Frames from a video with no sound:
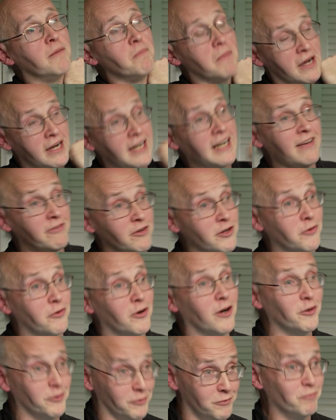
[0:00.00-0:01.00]
My
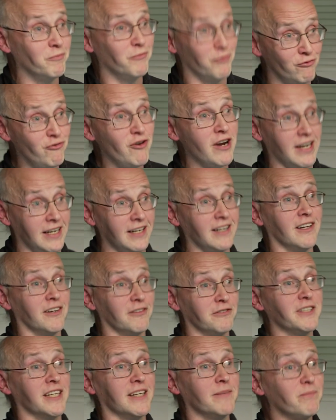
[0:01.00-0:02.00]
11-year-old really
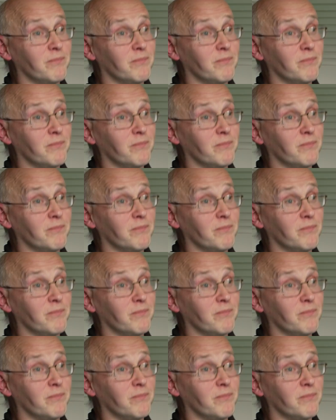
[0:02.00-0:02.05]
loved it.